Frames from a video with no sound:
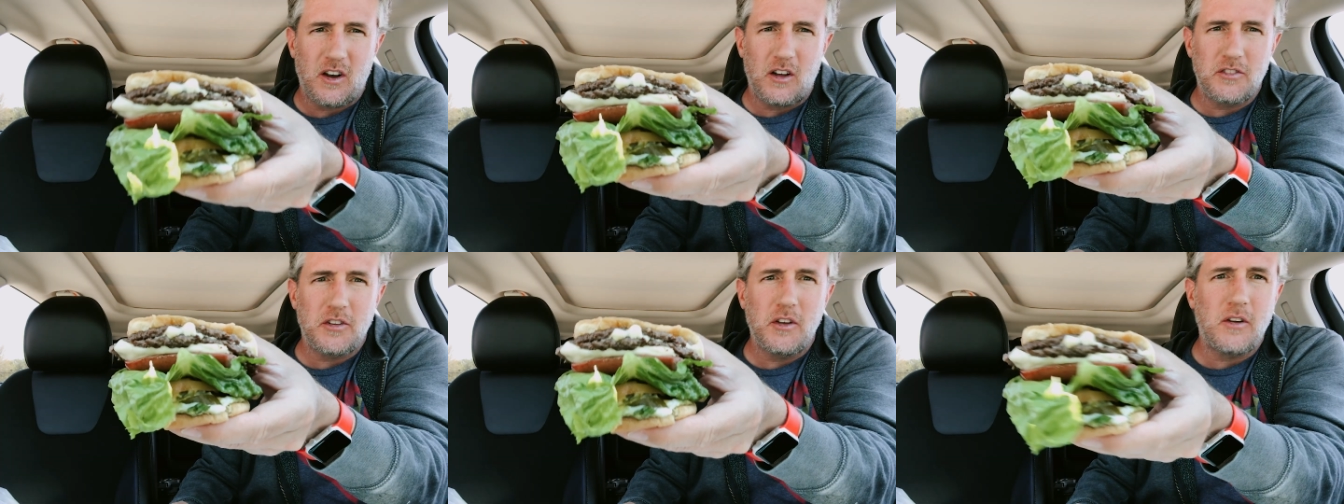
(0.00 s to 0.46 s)

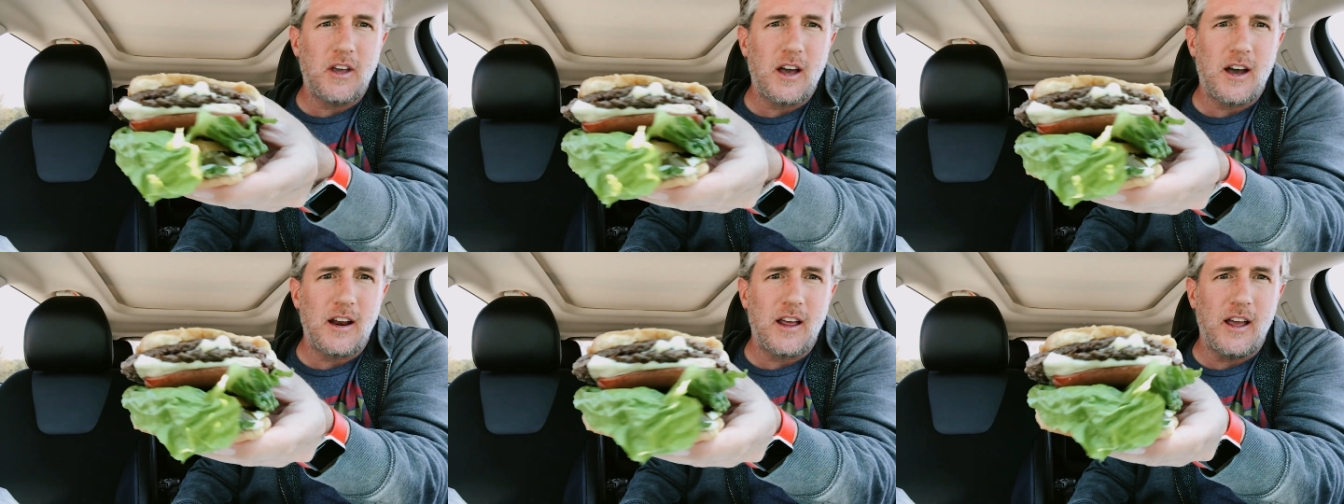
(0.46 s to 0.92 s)
also
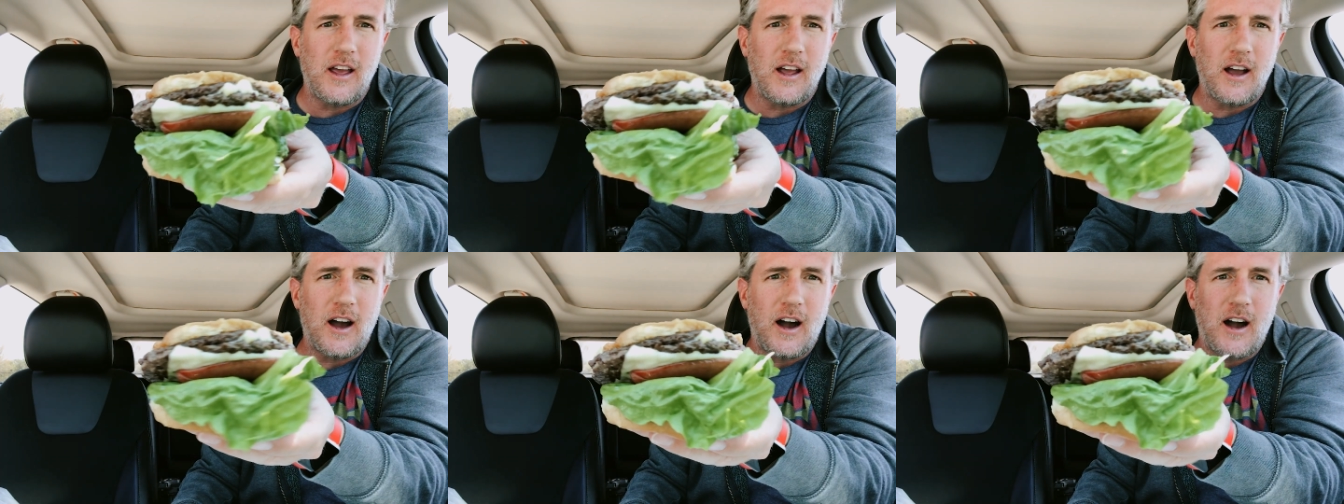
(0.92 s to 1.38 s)
got a
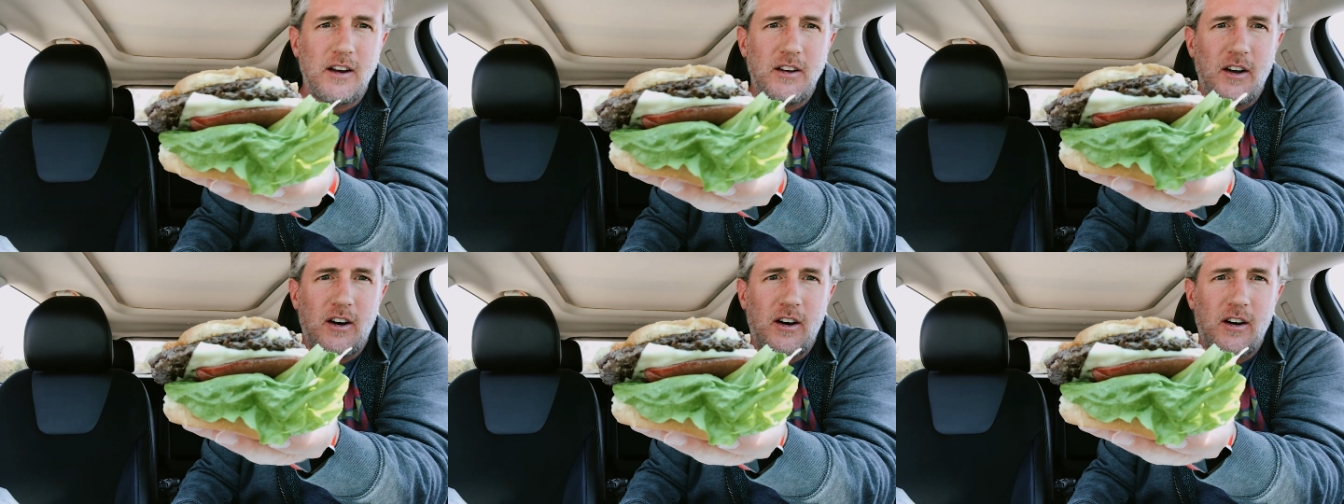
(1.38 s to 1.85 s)
hot
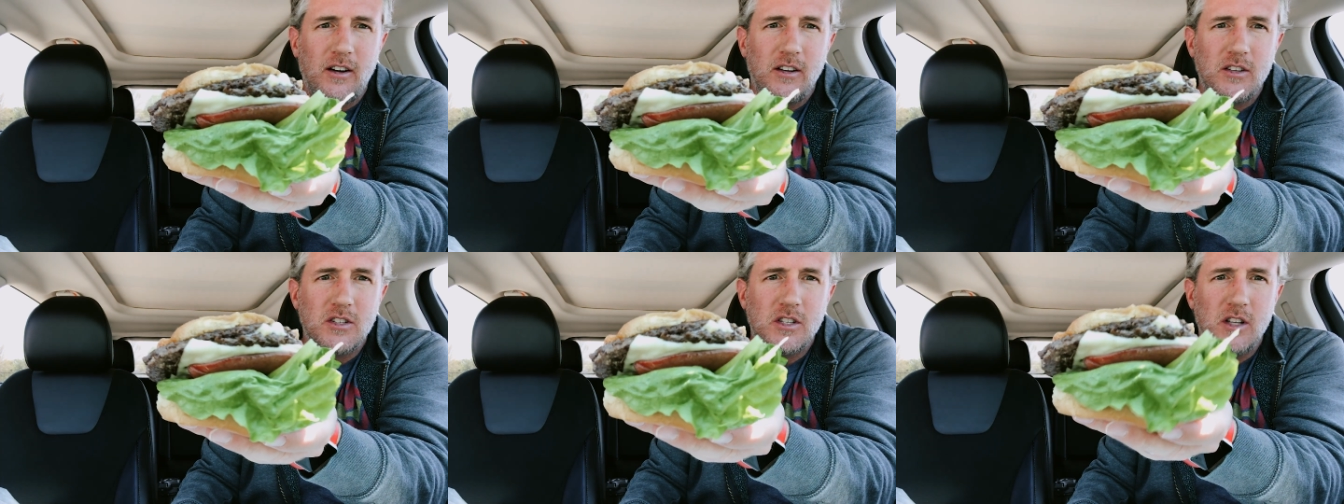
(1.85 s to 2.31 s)
dog
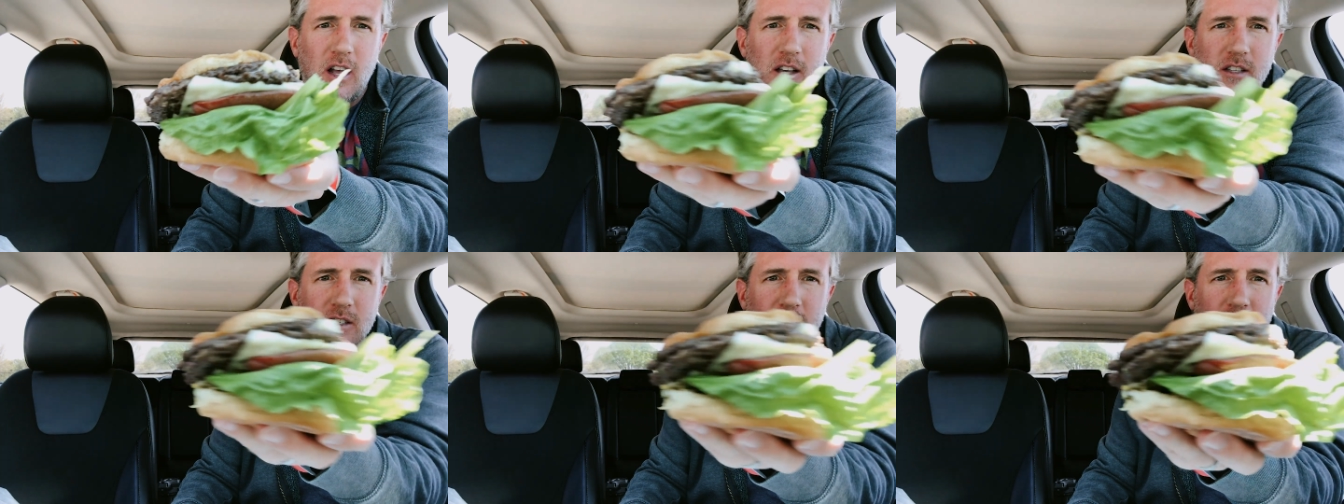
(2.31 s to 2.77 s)

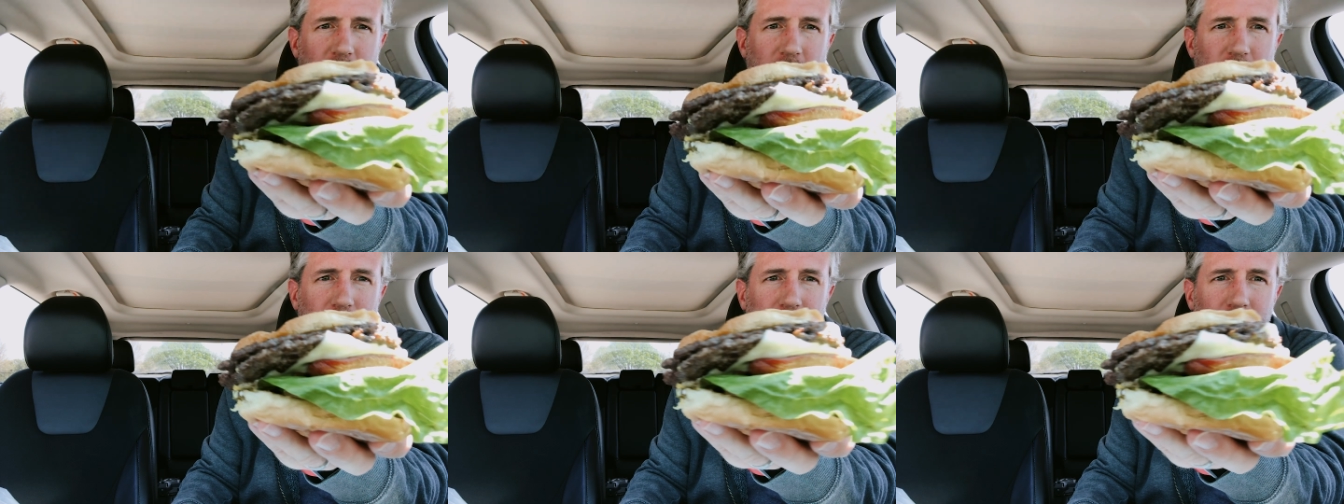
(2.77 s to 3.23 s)
sliced in
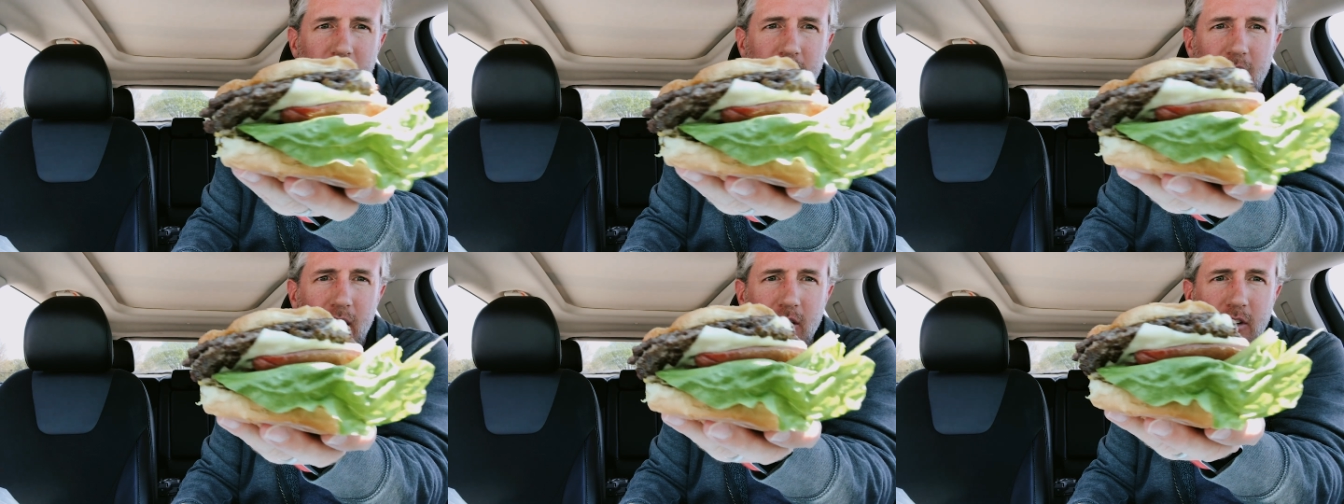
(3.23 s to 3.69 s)
half on
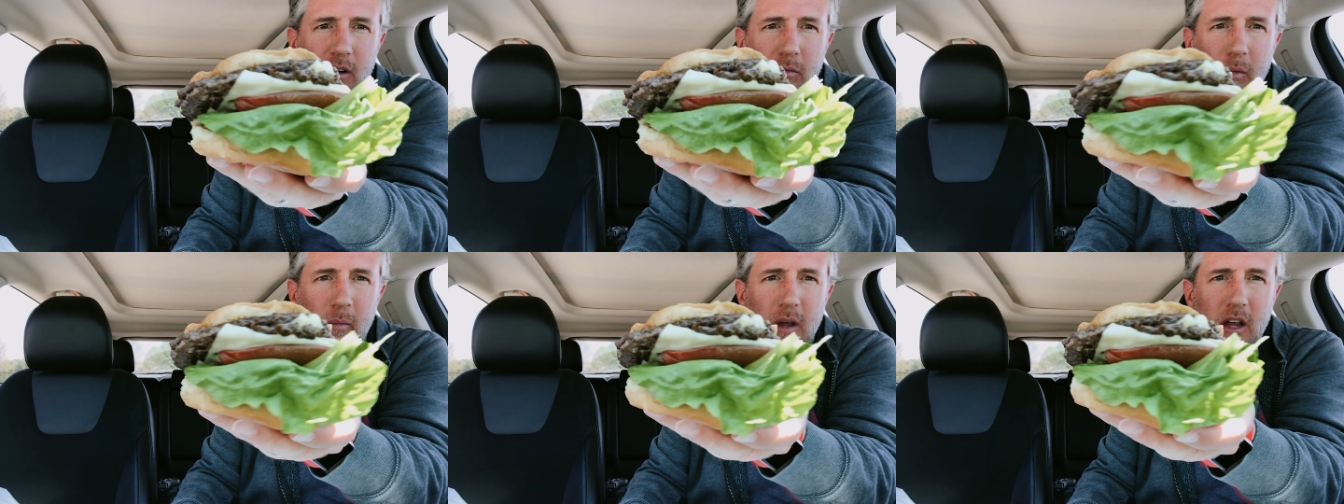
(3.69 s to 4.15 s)
there,
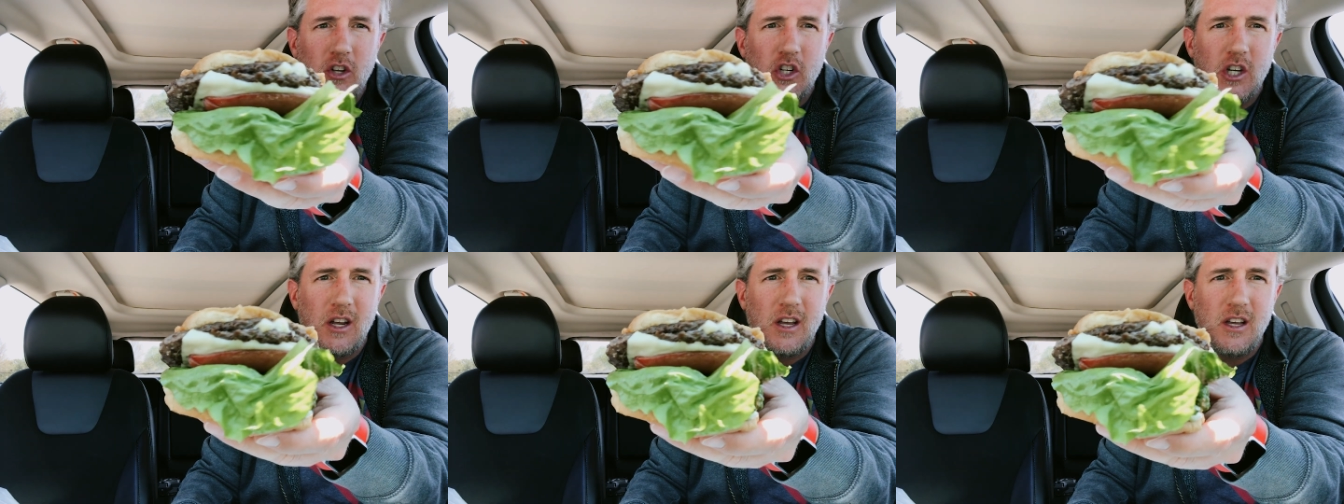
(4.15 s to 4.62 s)
double meat
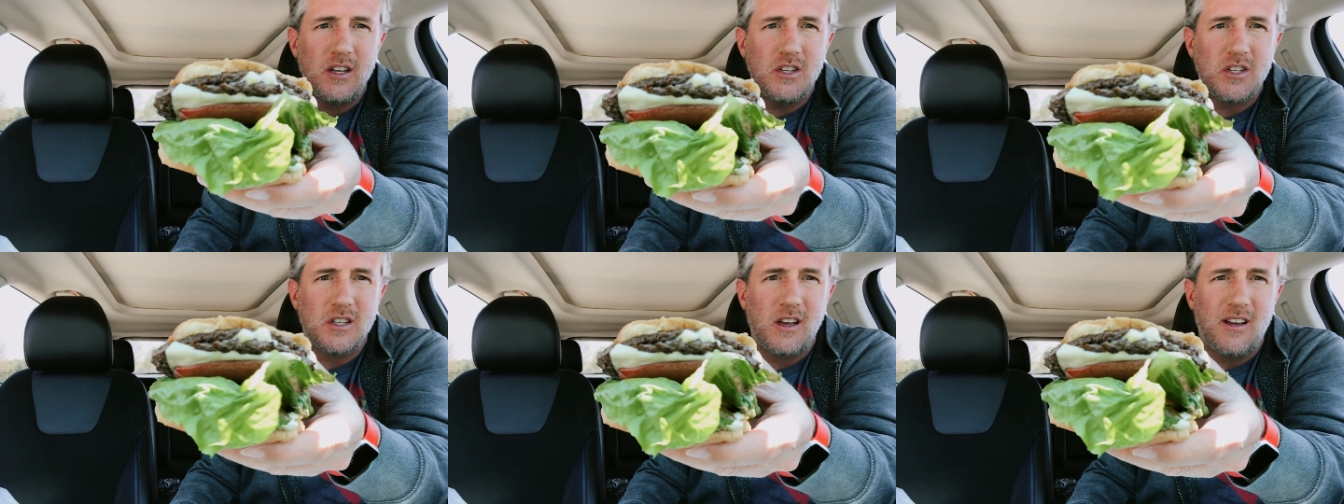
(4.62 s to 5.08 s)

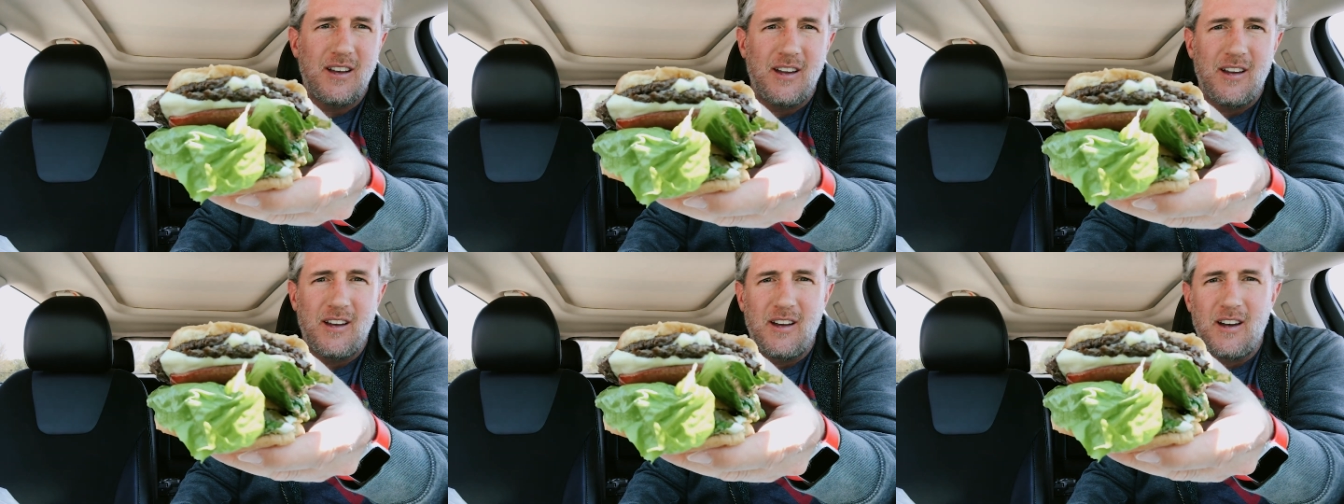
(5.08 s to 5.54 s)
cheese.
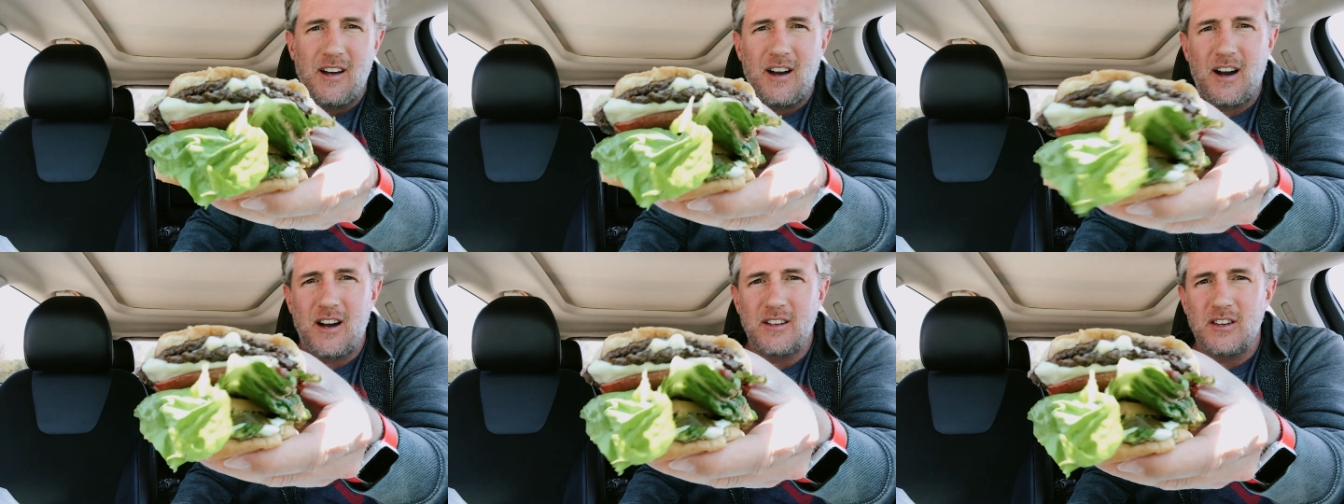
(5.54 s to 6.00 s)

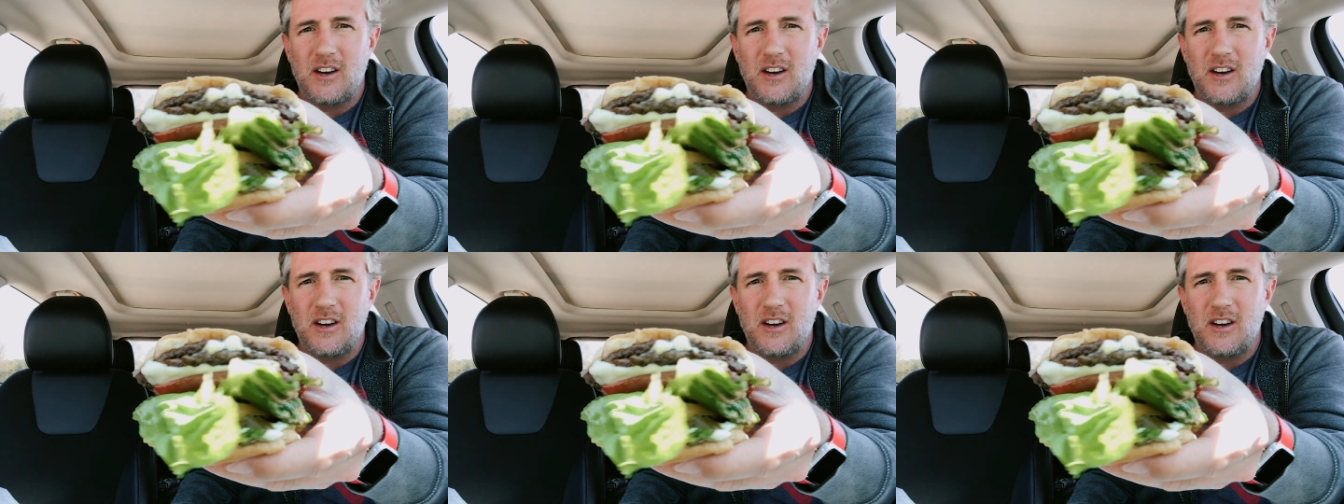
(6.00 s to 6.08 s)
Hot